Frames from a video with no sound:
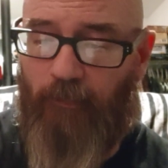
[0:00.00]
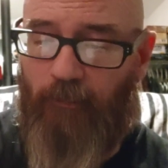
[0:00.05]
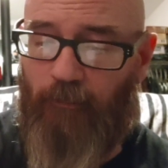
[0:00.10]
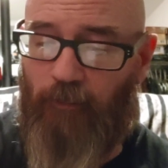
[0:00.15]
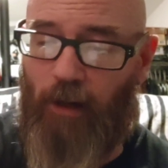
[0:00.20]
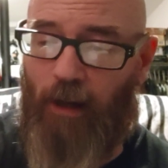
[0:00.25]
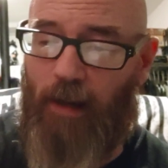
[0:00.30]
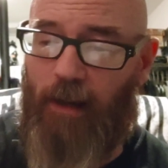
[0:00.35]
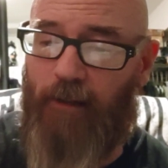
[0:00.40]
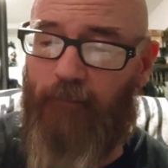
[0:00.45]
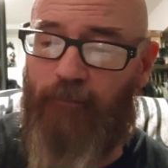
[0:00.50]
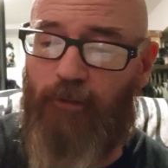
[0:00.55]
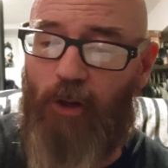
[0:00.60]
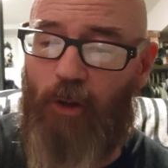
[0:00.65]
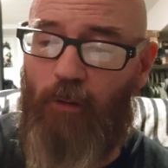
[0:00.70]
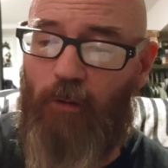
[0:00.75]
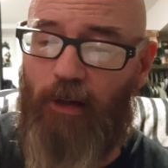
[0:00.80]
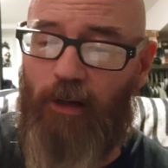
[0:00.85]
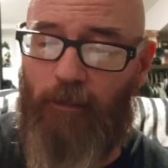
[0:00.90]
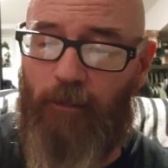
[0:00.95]
For I have
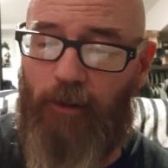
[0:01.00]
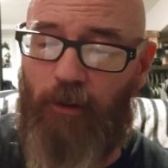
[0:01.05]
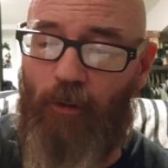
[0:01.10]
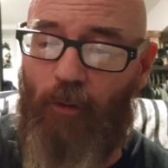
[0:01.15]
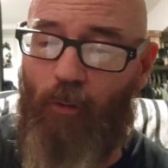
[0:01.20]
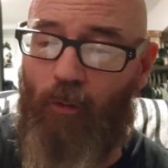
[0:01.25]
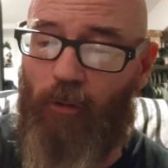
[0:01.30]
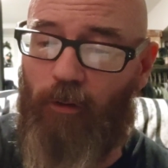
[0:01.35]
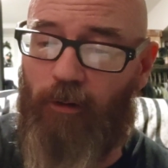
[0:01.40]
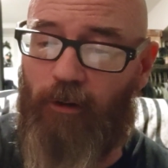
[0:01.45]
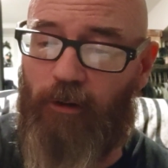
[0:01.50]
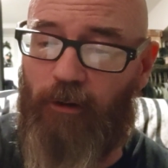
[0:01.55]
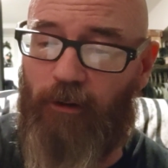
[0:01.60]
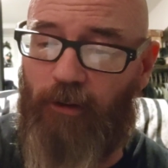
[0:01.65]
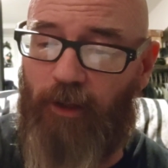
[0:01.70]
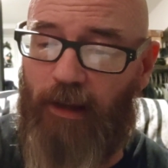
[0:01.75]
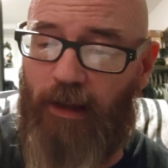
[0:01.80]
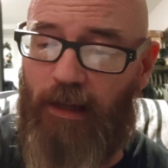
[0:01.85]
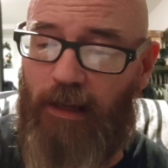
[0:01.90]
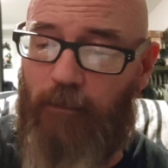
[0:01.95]
known him in order
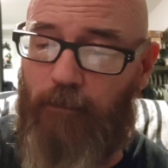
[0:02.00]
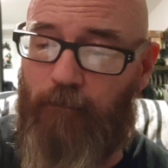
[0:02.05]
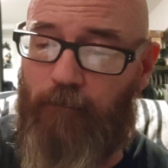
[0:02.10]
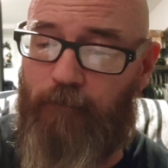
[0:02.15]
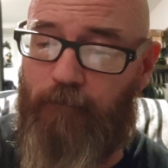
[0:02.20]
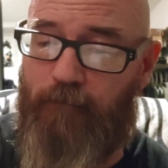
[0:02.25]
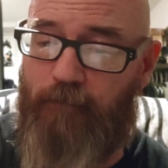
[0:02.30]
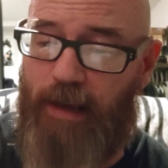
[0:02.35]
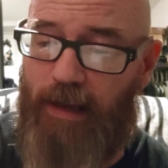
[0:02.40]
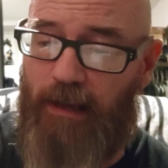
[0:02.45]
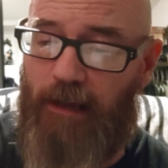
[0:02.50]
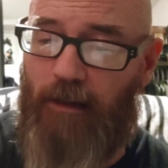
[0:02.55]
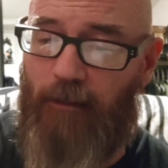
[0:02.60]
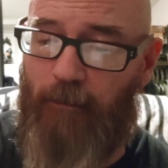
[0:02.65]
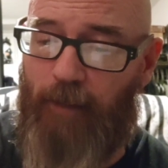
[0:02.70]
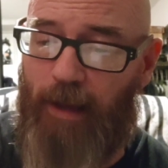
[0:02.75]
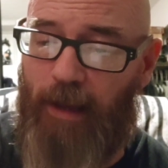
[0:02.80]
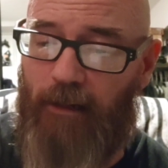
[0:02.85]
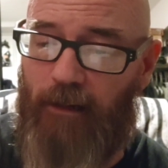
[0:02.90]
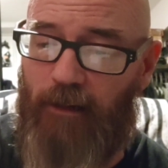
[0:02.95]
that he may
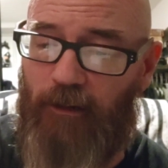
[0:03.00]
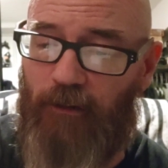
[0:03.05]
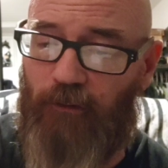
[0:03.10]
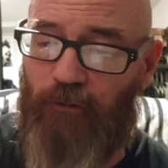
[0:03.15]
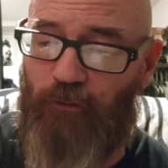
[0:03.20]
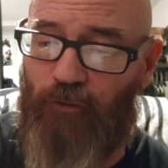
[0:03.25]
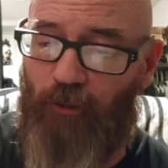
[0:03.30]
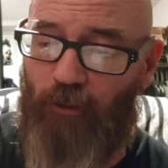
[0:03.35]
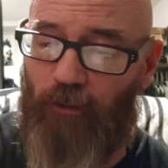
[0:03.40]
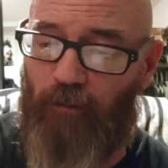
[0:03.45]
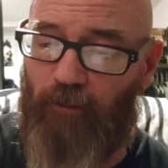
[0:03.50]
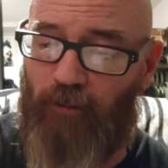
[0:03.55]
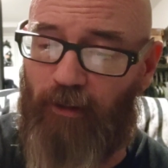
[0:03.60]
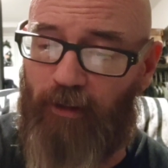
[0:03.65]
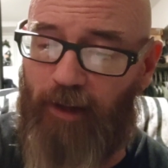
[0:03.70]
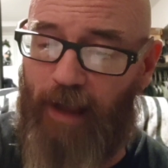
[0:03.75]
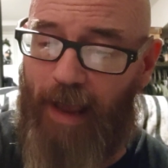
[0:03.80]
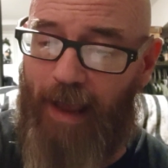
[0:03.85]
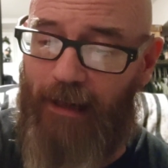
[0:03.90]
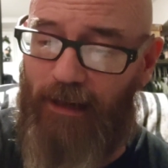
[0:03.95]
command his
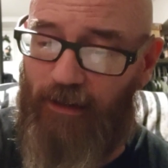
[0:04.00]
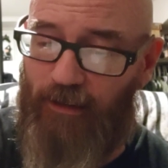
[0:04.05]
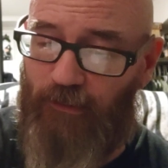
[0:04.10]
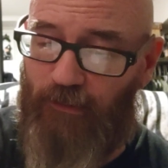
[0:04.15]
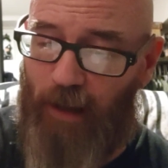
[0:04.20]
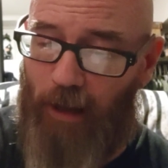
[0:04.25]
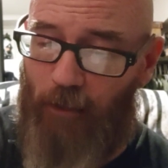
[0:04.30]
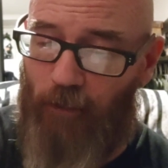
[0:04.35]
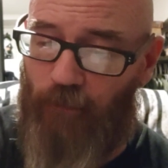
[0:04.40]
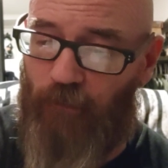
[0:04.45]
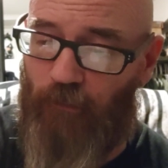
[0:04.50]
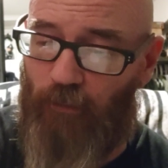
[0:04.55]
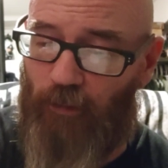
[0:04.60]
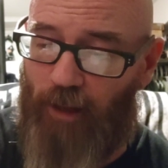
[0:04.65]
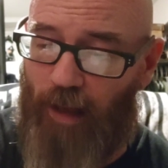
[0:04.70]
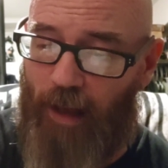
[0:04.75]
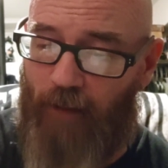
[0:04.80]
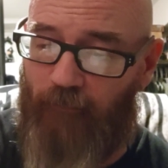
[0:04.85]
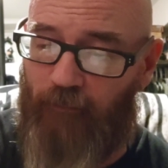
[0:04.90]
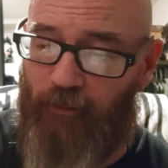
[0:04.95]
children and his
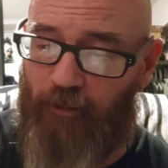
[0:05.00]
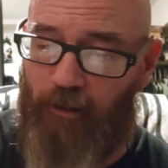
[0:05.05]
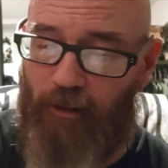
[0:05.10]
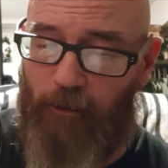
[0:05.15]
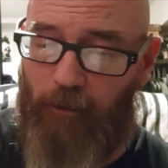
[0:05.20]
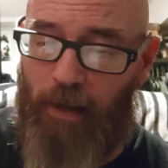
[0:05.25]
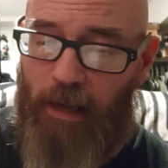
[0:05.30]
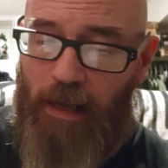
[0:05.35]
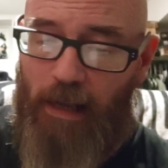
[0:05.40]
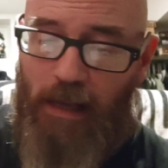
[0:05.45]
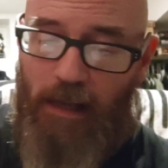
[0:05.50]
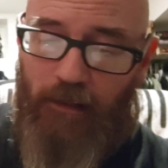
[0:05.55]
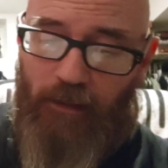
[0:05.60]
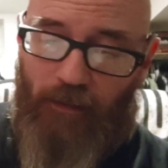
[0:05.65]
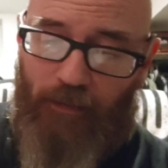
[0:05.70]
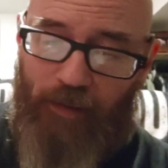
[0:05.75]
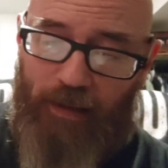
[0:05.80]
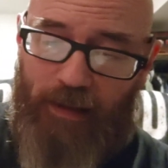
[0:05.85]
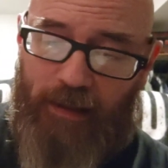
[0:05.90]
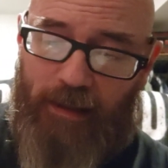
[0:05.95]
household after him,
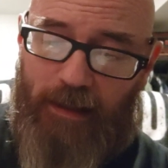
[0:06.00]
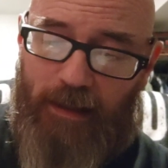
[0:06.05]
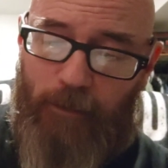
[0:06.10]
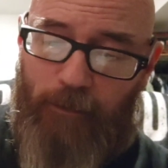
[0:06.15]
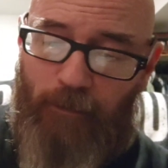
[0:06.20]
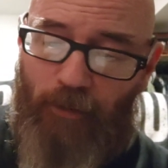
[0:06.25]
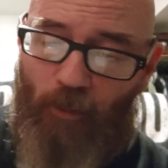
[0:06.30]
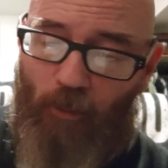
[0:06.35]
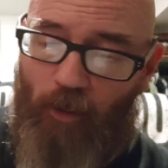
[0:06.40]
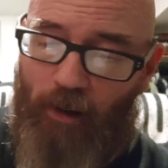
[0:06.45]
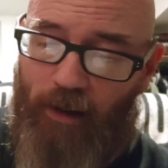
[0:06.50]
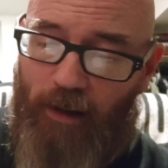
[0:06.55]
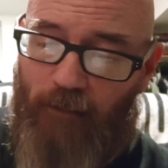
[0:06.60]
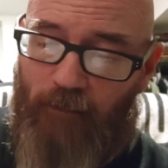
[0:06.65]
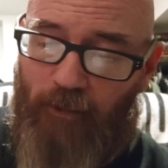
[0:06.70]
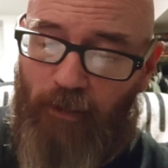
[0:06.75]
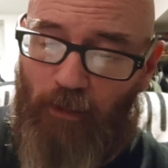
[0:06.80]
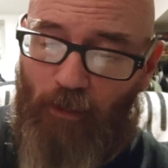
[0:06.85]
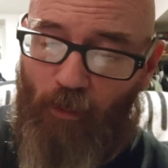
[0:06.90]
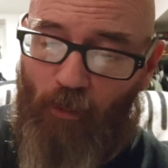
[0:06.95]
that they keep the way
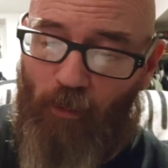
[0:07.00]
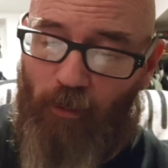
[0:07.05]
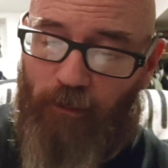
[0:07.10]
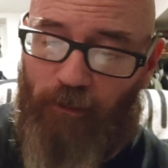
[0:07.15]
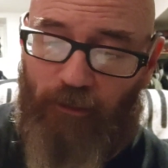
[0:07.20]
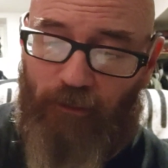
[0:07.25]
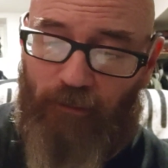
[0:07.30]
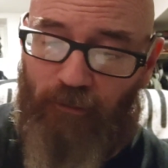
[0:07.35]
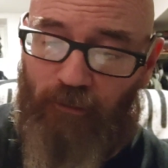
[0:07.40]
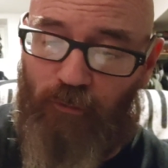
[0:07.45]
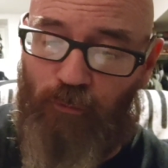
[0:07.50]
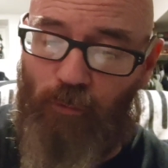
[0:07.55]
of the Lord to do